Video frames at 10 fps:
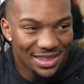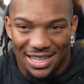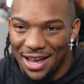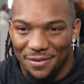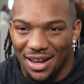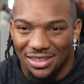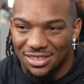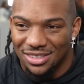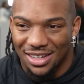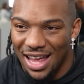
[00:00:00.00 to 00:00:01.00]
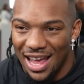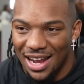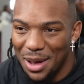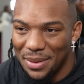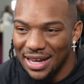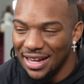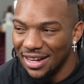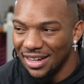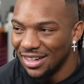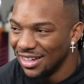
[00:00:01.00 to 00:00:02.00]
that fast. And I
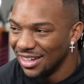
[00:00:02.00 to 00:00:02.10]
mean,